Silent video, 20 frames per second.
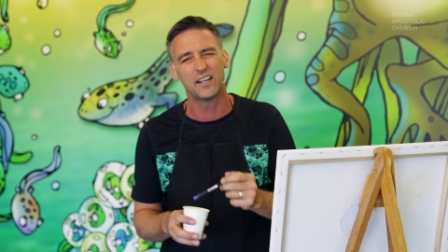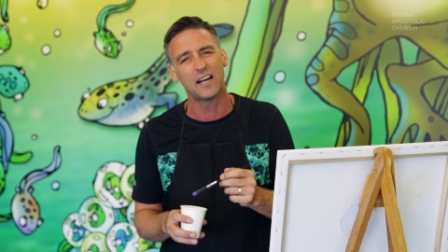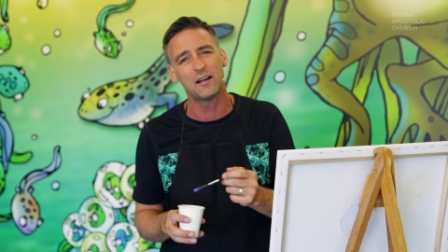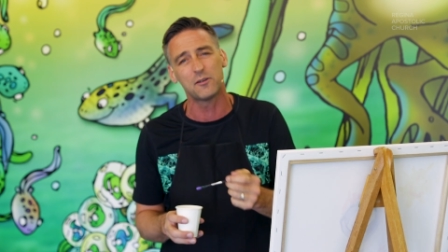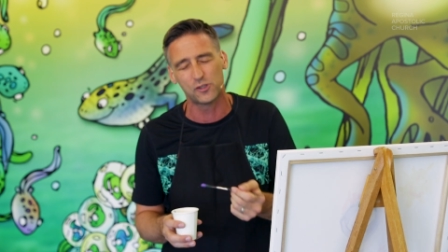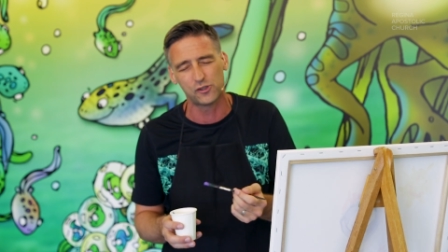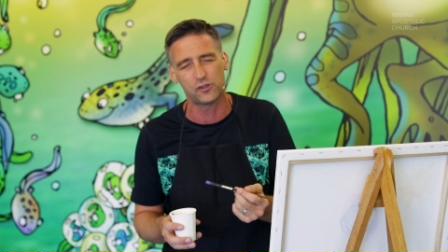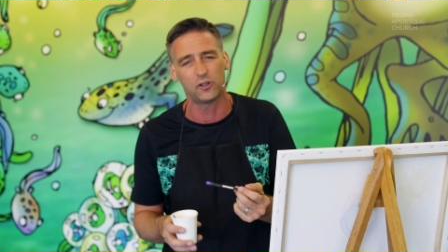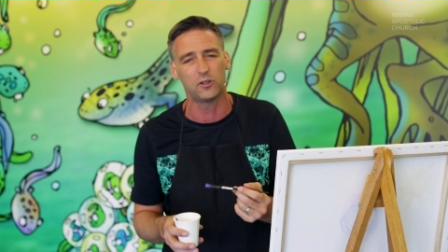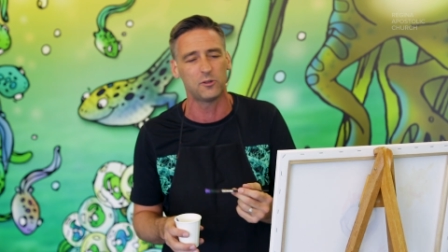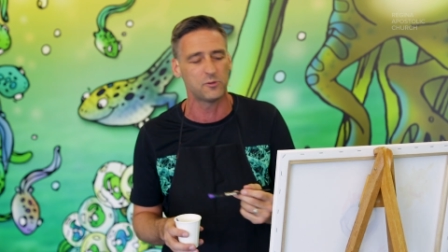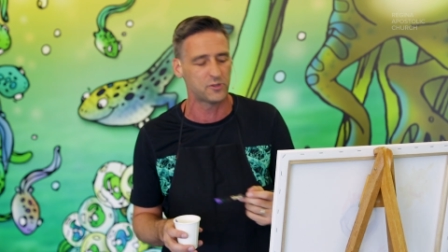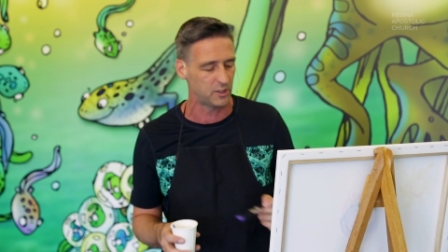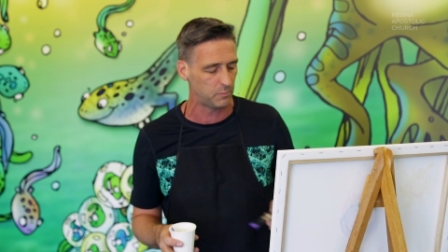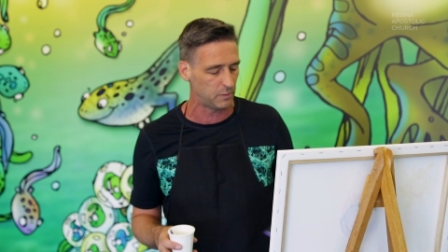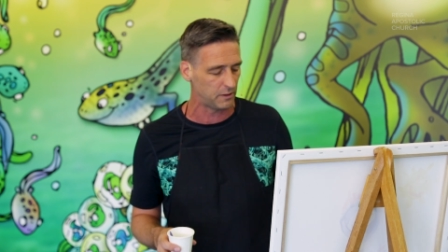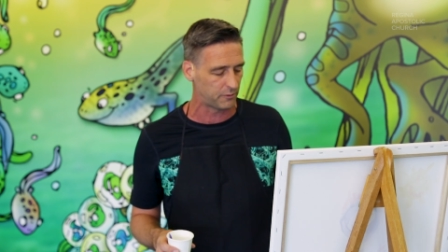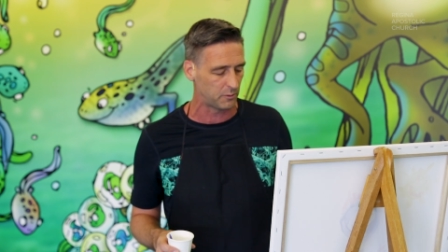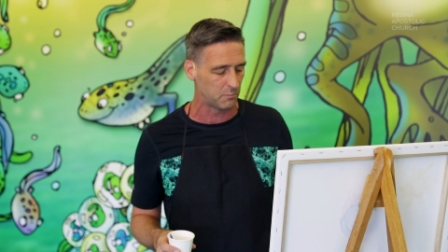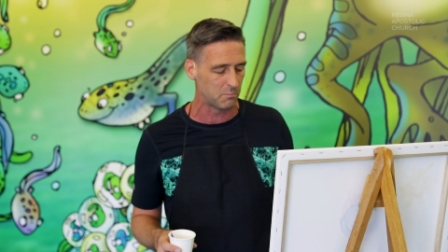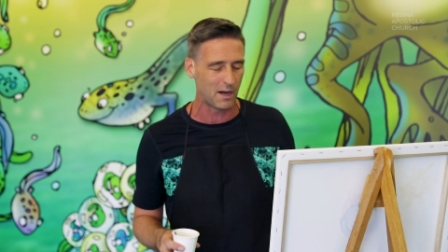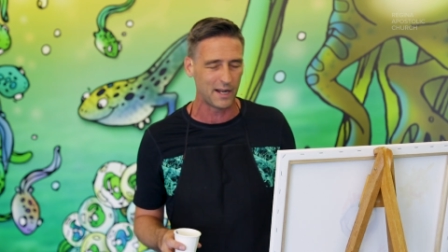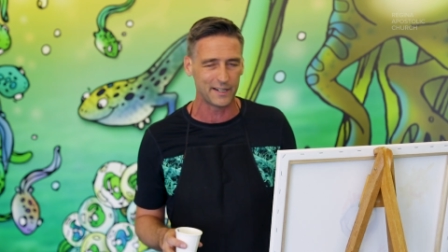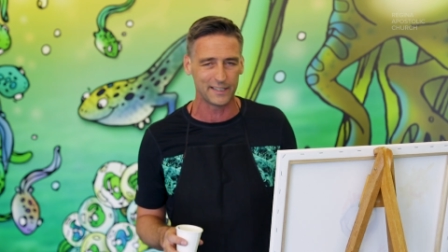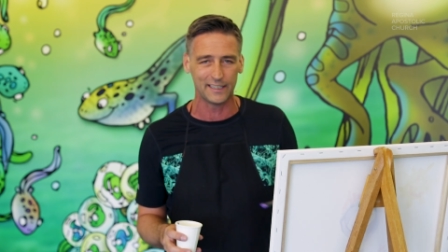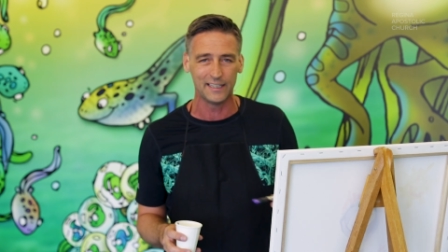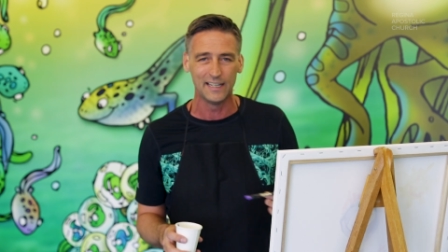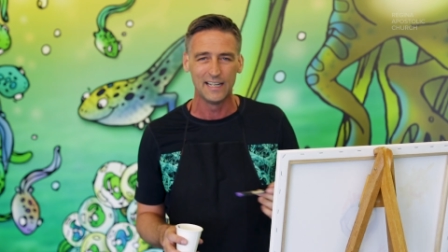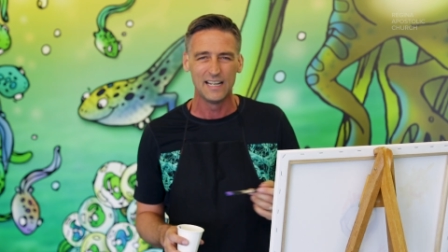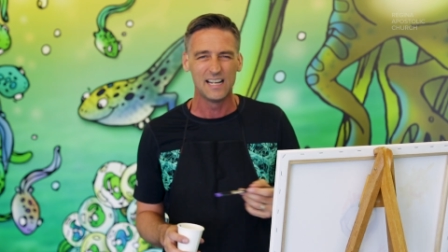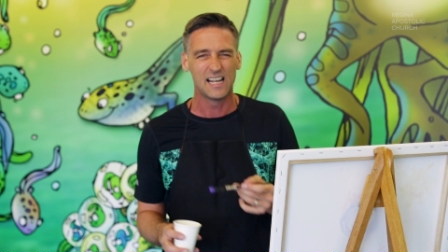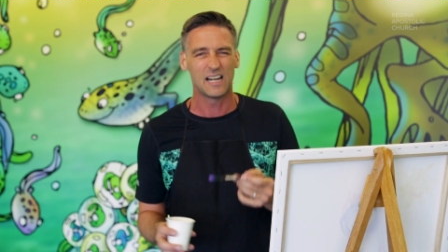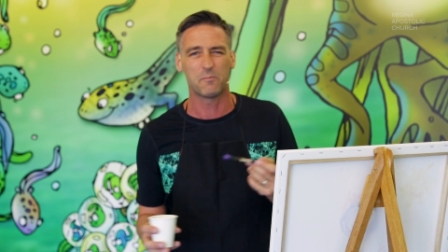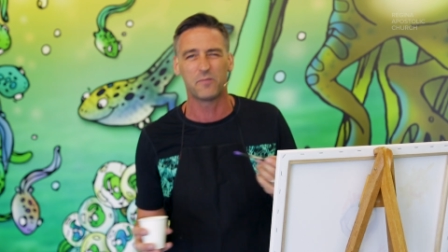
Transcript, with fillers: And I was sure it was going to be for money. And